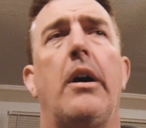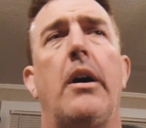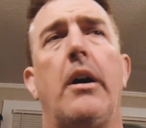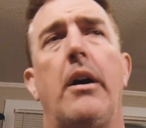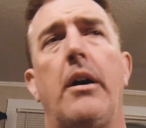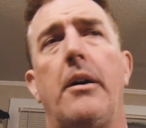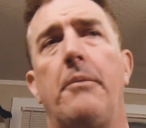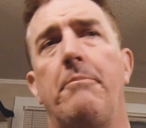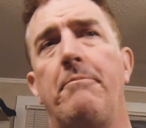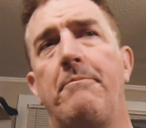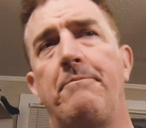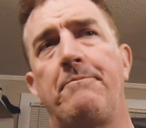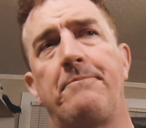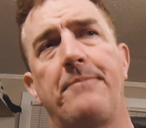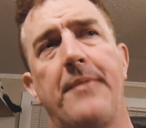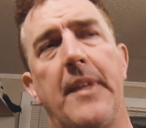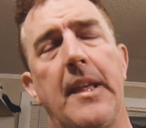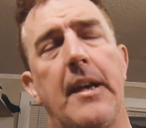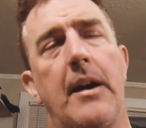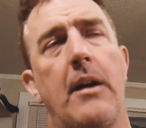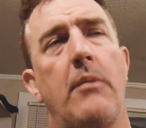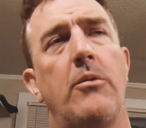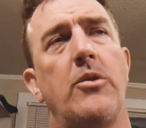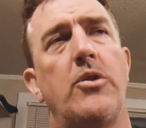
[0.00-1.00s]
I
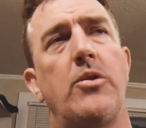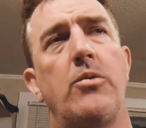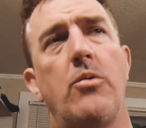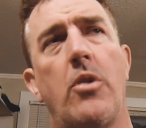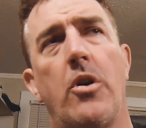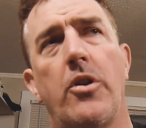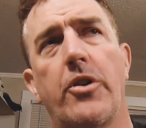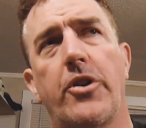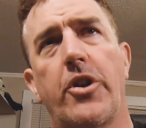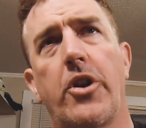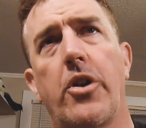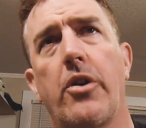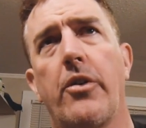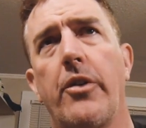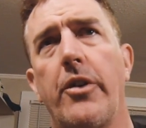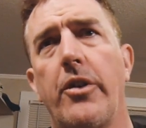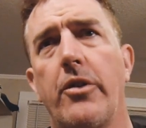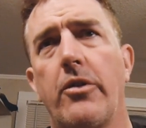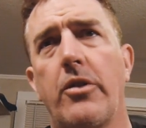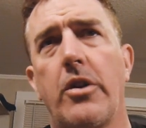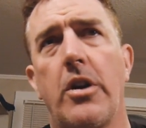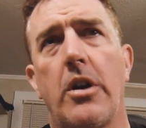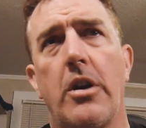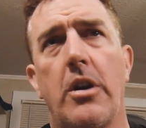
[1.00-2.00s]
would do all the
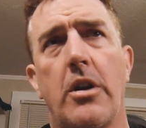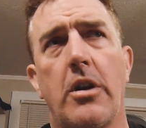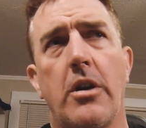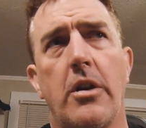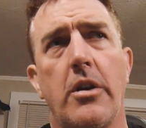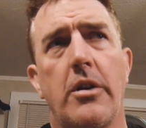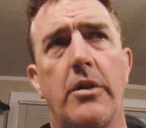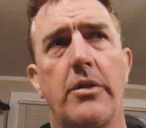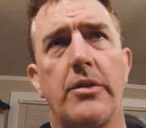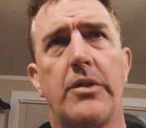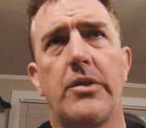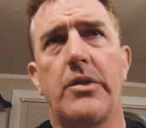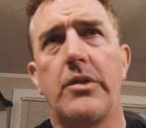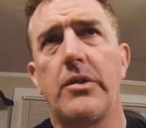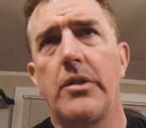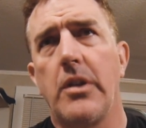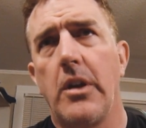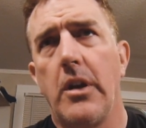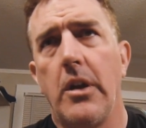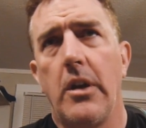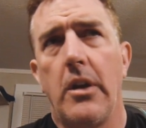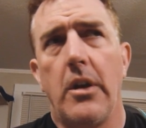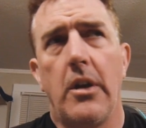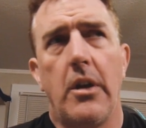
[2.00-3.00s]
courier
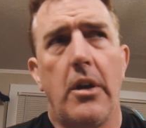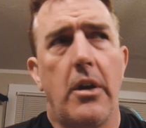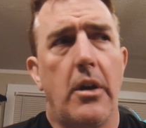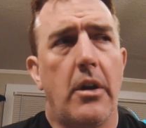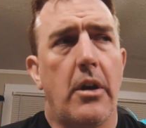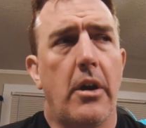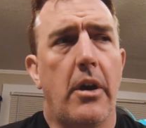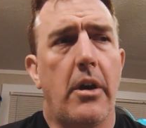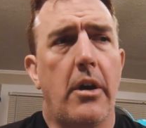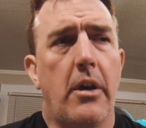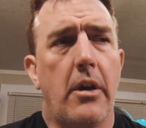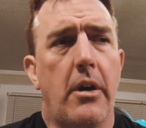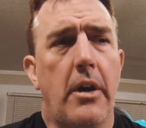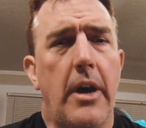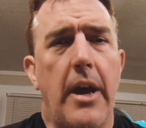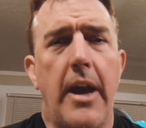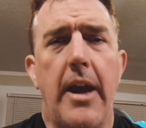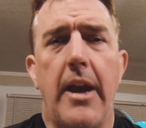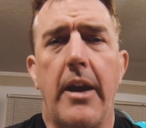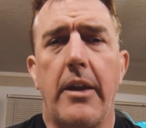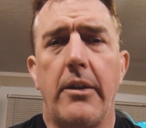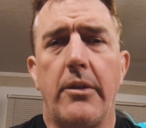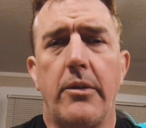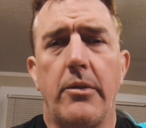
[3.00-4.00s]
cards.
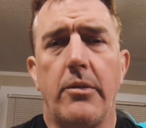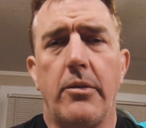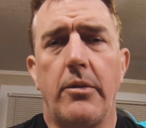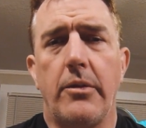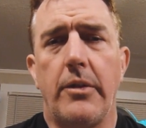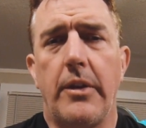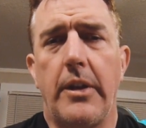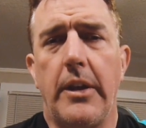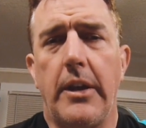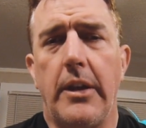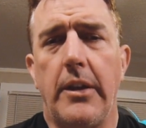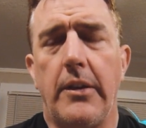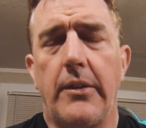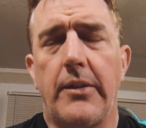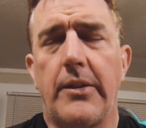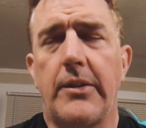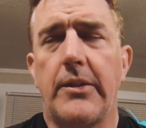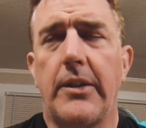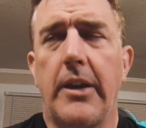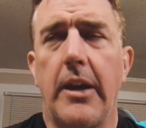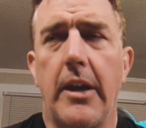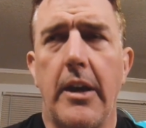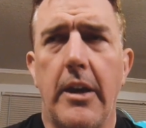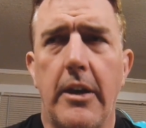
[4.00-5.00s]
I handled the
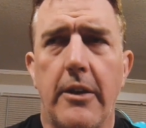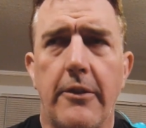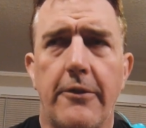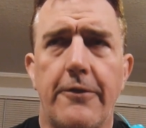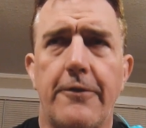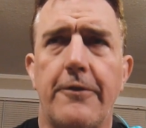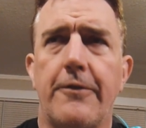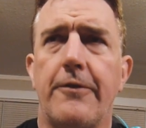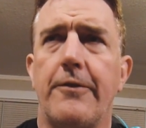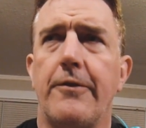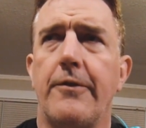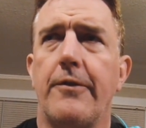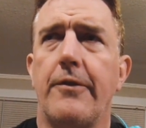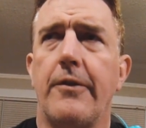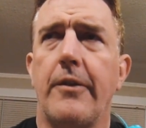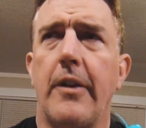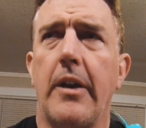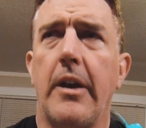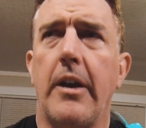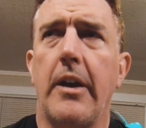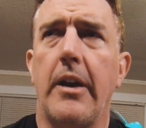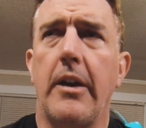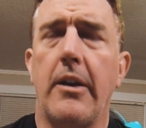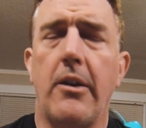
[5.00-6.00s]

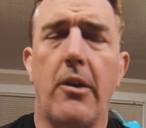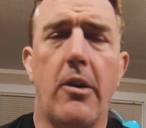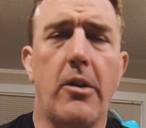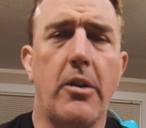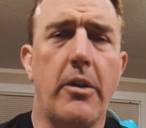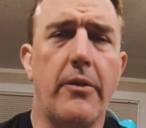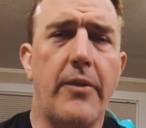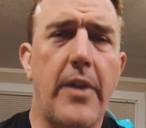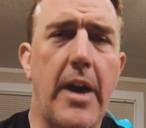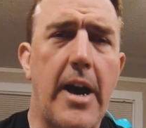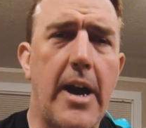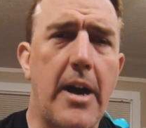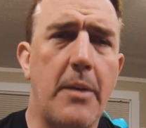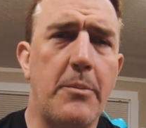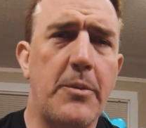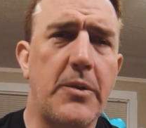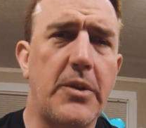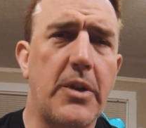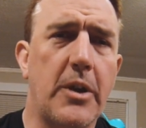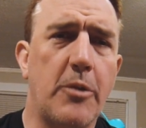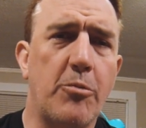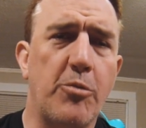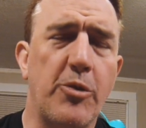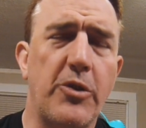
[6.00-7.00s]
skiff and all of the
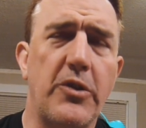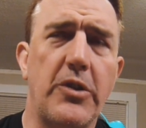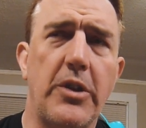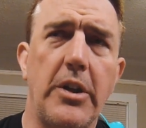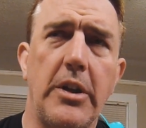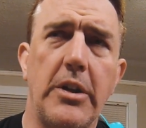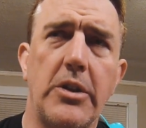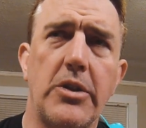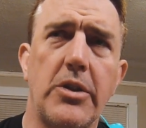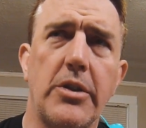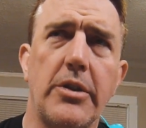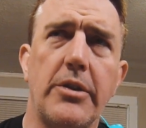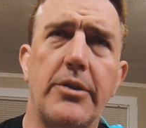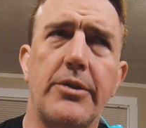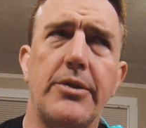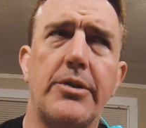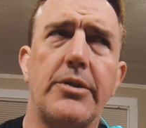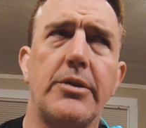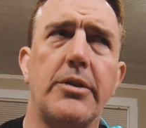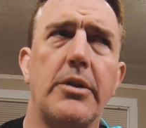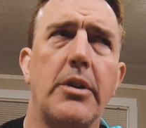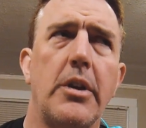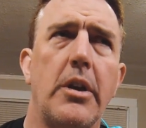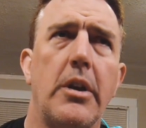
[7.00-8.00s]
OBSEC
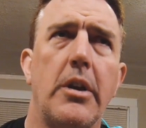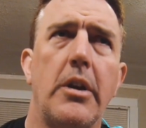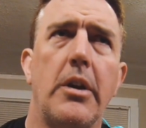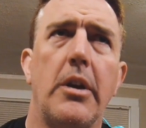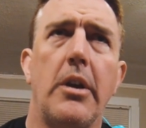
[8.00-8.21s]
procedures.